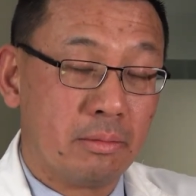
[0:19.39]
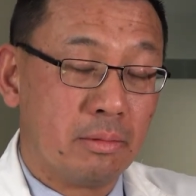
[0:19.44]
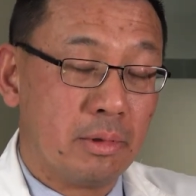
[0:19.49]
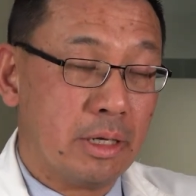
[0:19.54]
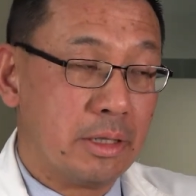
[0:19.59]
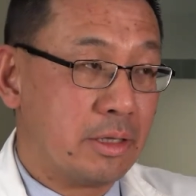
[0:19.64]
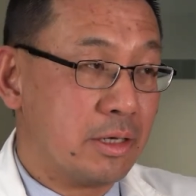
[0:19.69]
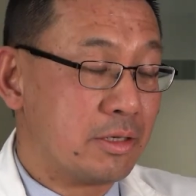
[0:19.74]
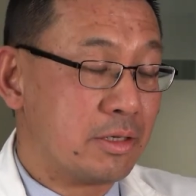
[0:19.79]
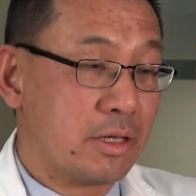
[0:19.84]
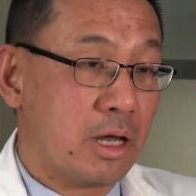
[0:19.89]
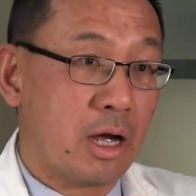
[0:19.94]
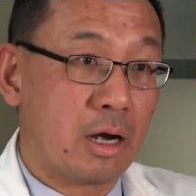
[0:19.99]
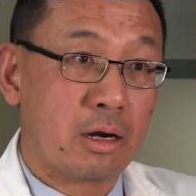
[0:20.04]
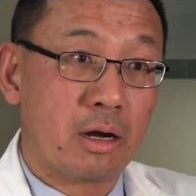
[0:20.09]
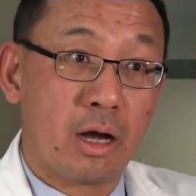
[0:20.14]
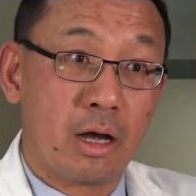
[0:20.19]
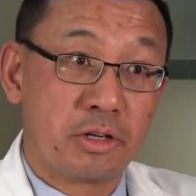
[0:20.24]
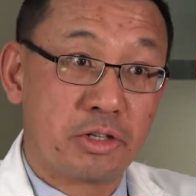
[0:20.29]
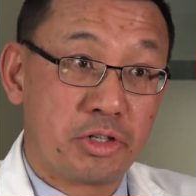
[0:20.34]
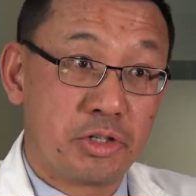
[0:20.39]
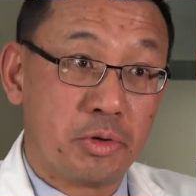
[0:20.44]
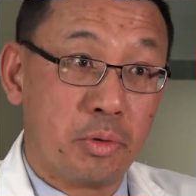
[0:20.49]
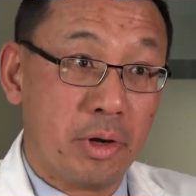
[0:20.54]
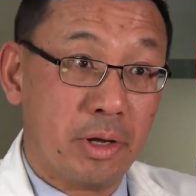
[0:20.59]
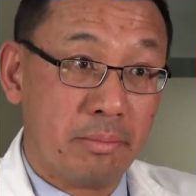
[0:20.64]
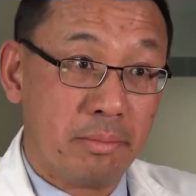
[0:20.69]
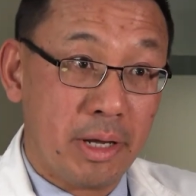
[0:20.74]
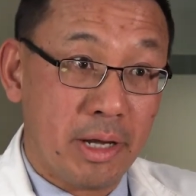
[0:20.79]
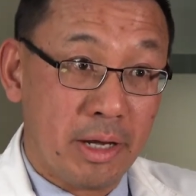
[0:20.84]
It does not cause
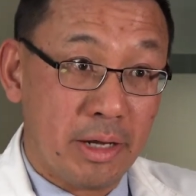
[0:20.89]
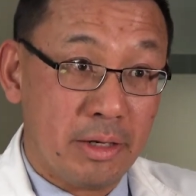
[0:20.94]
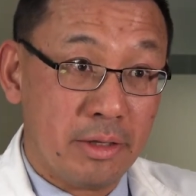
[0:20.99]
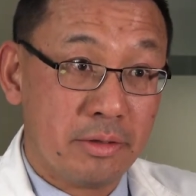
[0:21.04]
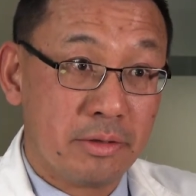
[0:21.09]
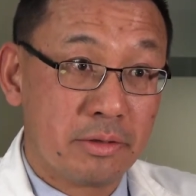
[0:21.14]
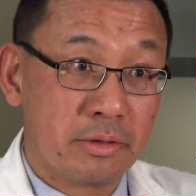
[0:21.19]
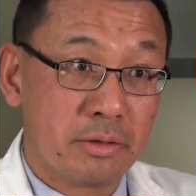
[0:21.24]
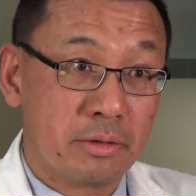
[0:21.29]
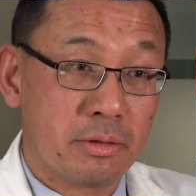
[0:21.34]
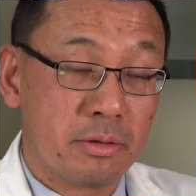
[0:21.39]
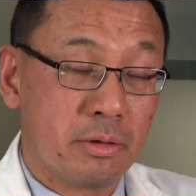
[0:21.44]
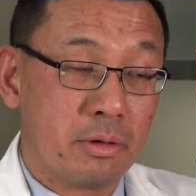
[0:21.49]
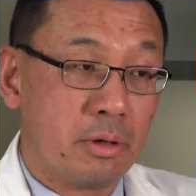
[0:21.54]
joint pains.